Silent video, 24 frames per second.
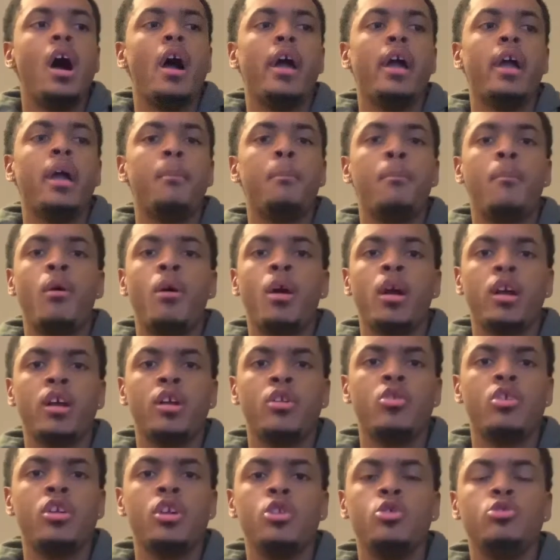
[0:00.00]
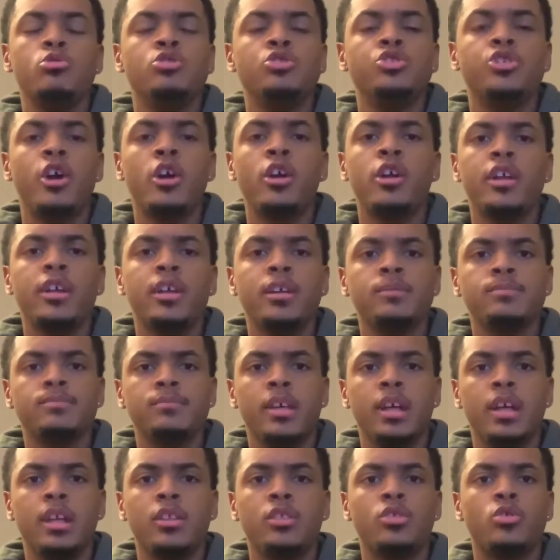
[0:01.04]
embarking on a new journey,
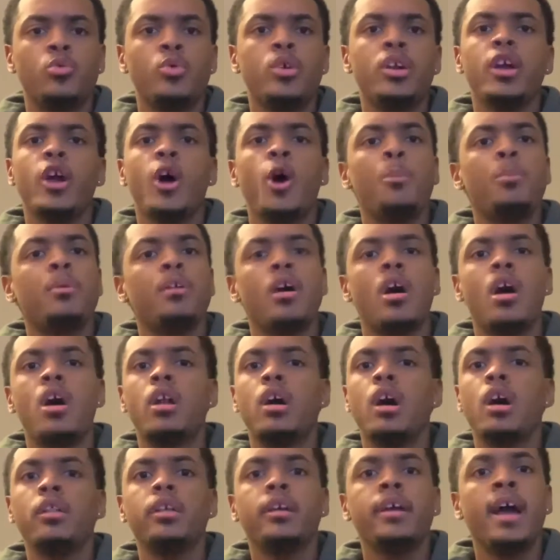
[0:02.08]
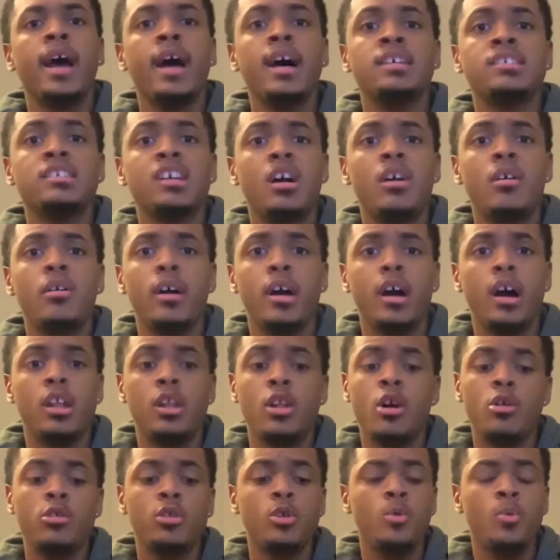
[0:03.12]
and three, helping all the other guys out
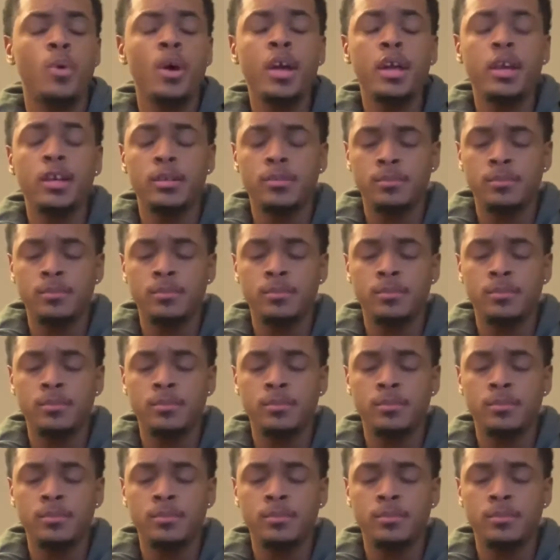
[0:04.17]
along the way.